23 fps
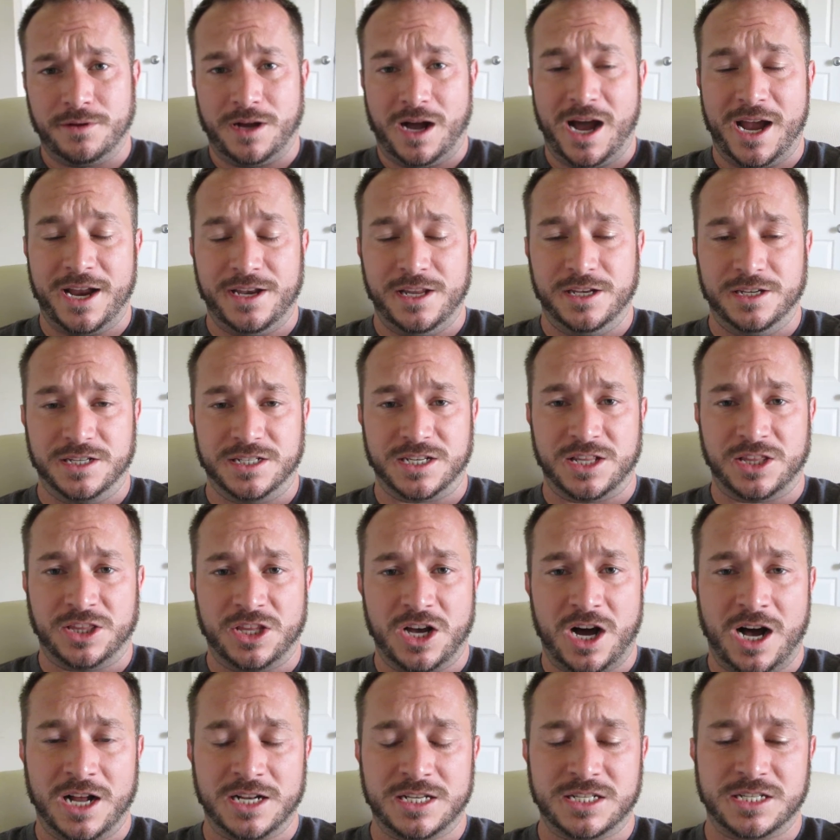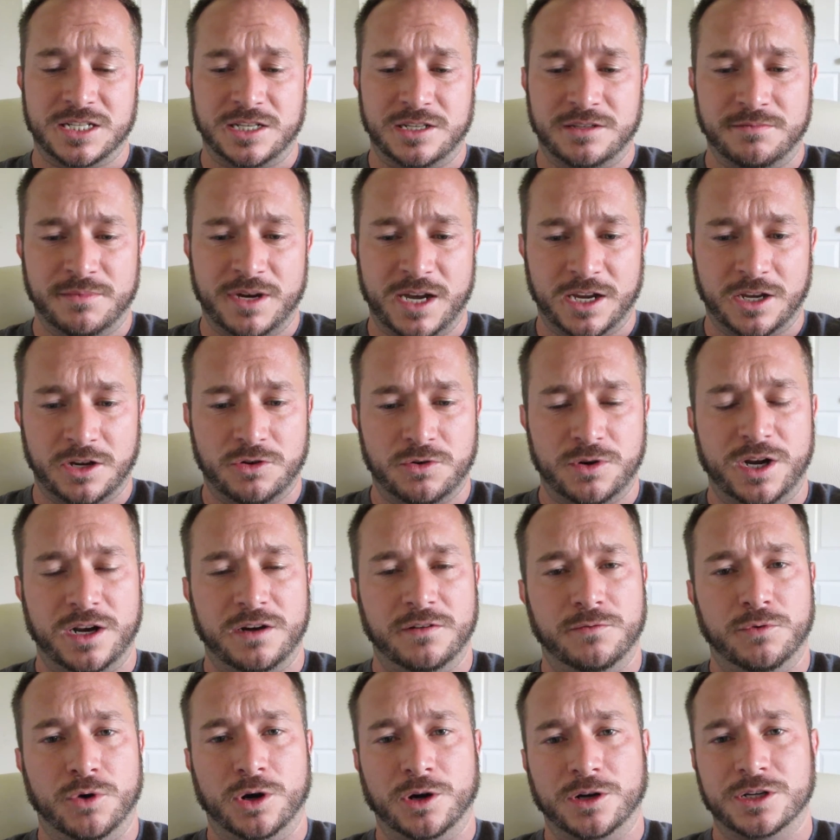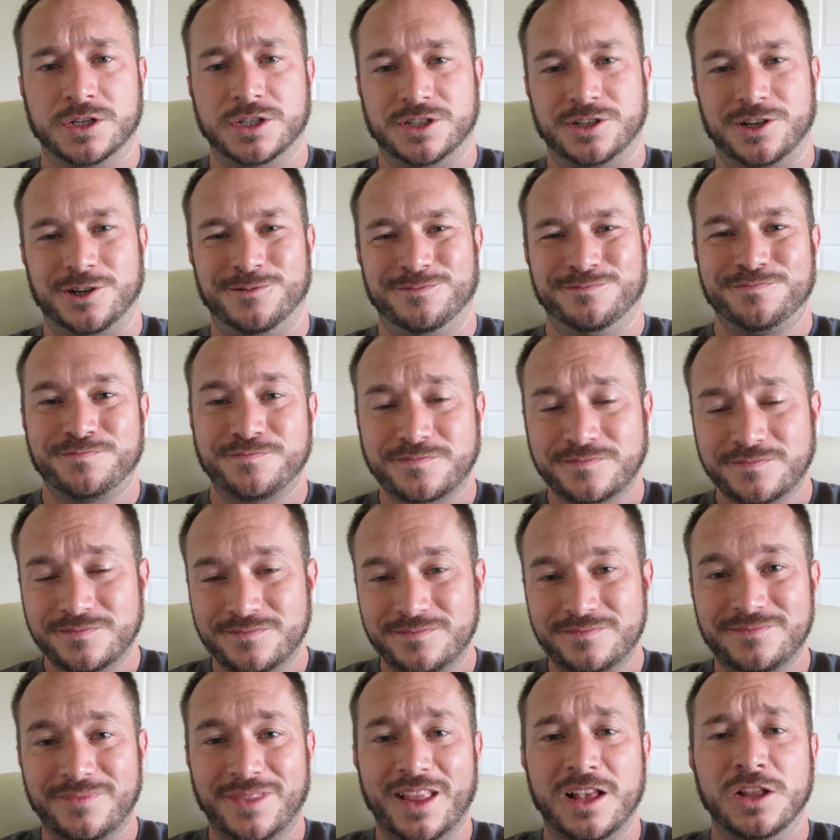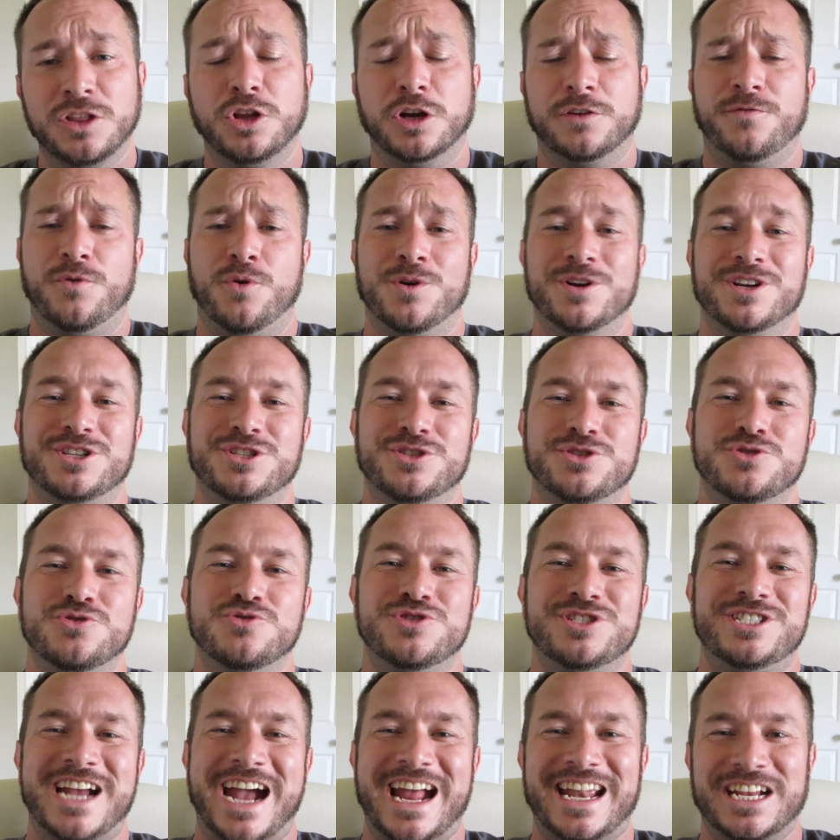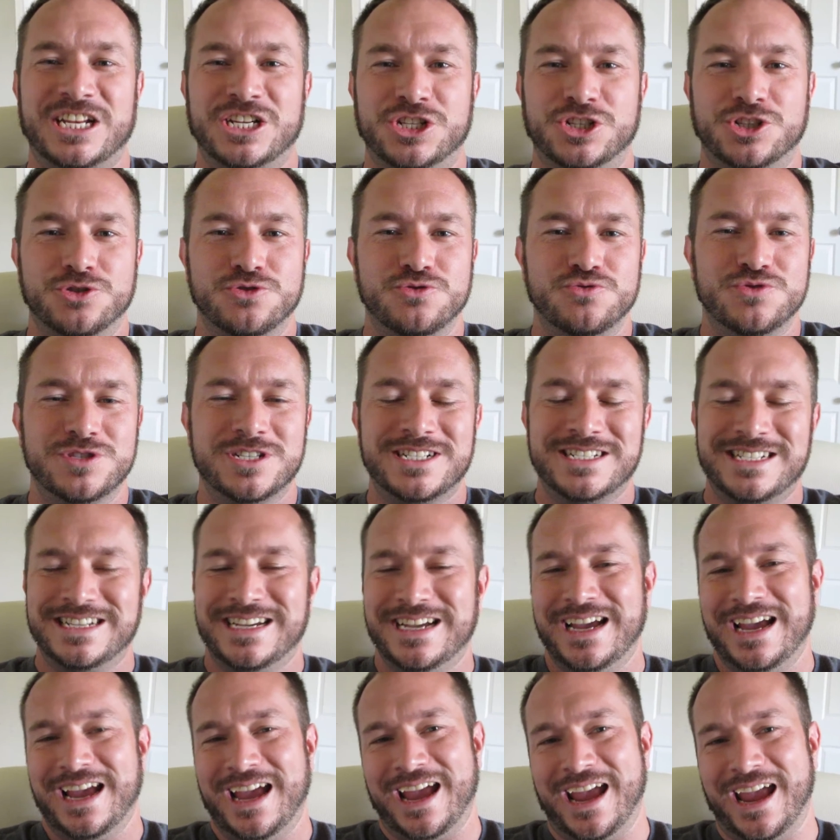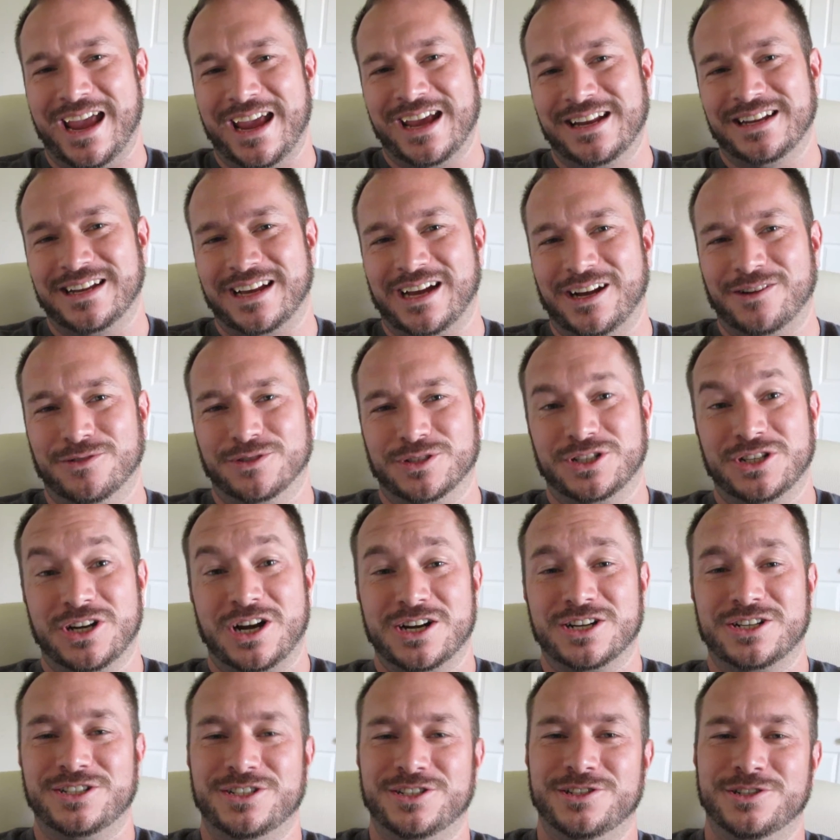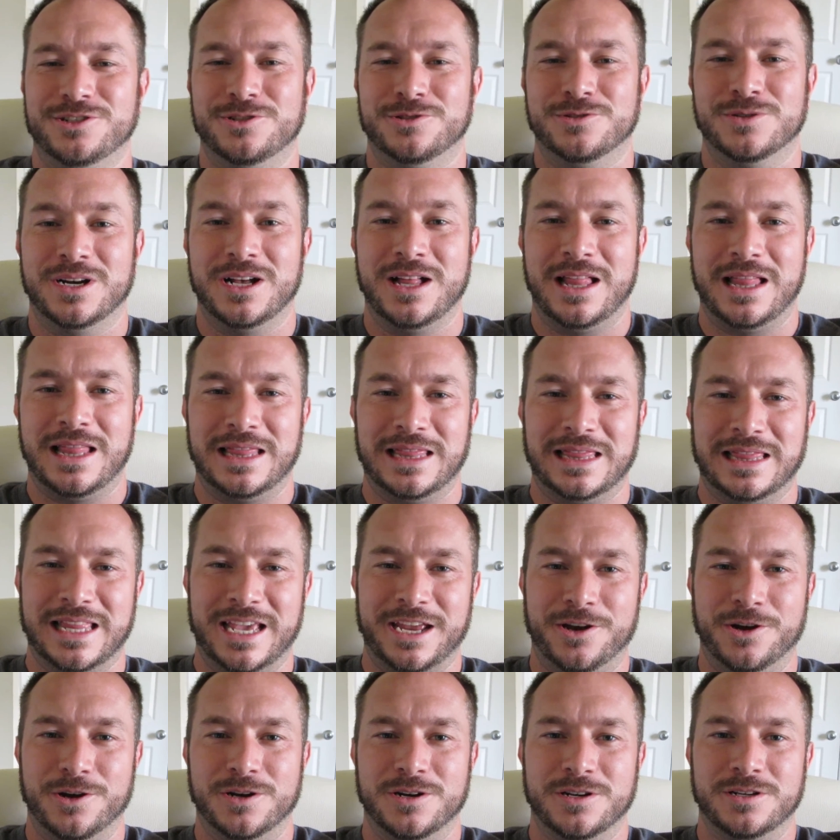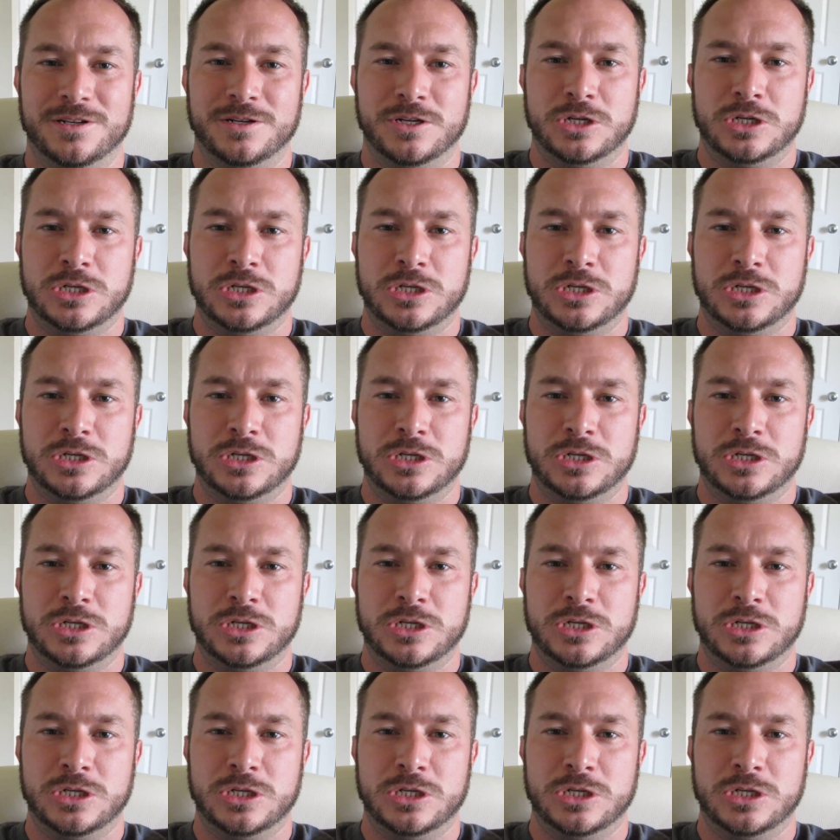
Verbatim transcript: ideals and thoughts and my creative work. So look forward to chatting soon, and I will talk to you later.